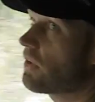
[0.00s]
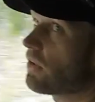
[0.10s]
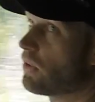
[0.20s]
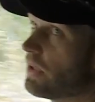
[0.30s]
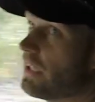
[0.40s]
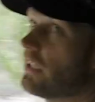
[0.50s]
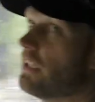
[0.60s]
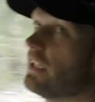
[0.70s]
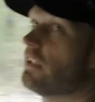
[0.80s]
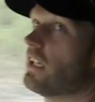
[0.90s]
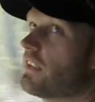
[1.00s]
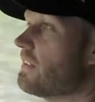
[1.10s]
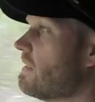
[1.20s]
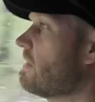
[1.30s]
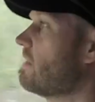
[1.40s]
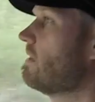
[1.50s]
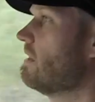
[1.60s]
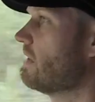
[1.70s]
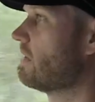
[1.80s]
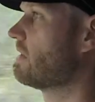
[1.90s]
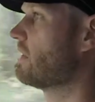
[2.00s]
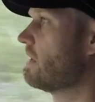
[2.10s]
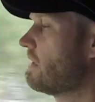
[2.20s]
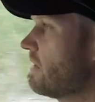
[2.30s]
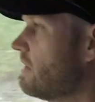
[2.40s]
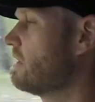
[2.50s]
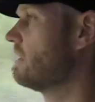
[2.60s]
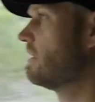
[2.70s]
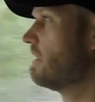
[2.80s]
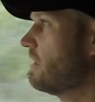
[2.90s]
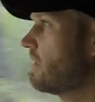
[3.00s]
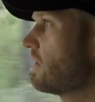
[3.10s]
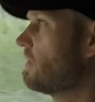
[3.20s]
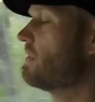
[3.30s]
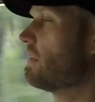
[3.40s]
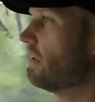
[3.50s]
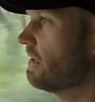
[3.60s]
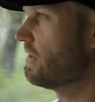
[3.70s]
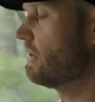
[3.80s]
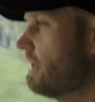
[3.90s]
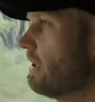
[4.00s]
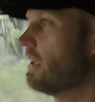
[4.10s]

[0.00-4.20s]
with all the LED lights and whatnot on it. There's interior